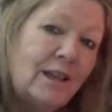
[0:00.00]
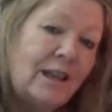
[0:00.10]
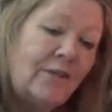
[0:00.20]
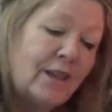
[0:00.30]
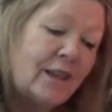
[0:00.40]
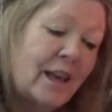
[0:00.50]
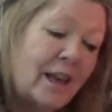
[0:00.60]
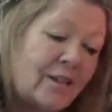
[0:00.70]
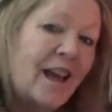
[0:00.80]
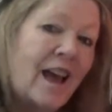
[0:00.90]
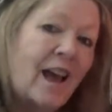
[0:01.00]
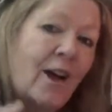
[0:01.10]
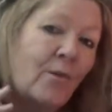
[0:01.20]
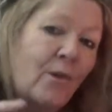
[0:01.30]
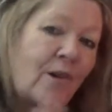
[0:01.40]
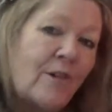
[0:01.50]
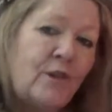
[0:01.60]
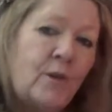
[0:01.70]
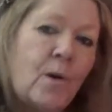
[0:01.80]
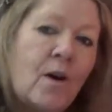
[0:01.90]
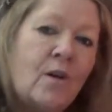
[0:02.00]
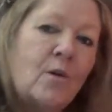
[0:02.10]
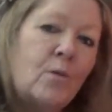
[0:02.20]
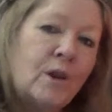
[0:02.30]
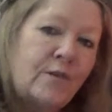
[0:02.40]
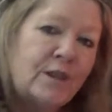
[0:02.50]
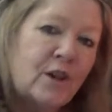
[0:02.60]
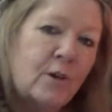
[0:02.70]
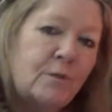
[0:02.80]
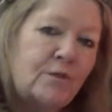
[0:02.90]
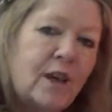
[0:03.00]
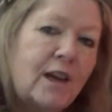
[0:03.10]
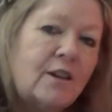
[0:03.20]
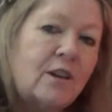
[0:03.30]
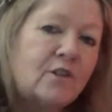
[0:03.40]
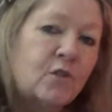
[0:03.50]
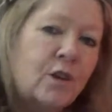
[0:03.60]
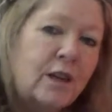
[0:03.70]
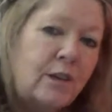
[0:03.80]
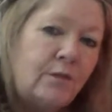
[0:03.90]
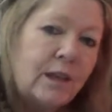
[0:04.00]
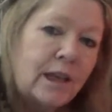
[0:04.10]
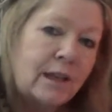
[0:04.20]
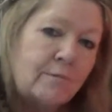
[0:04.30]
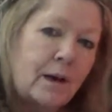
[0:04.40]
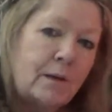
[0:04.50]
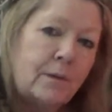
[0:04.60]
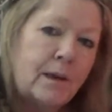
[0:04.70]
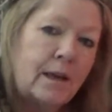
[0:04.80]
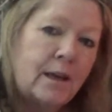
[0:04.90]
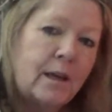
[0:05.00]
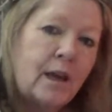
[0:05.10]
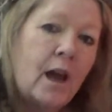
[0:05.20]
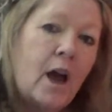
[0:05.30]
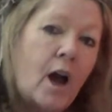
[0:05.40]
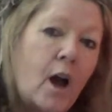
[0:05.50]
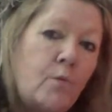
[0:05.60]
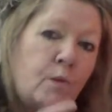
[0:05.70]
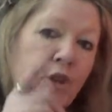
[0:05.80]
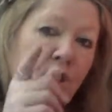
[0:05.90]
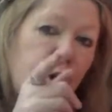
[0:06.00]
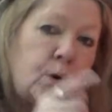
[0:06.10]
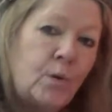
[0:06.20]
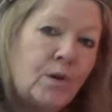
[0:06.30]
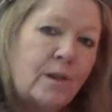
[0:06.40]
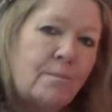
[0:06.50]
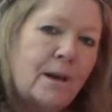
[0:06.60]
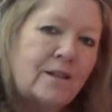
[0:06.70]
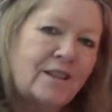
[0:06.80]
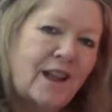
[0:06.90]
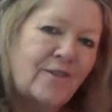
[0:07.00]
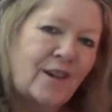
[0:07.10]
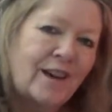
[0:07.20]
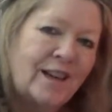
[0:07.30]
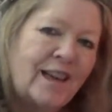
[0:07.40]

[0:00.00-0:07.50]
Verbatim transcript: leave it there. Wherever you are, whatever time of day, night or evening it may be, I wish you the best ever.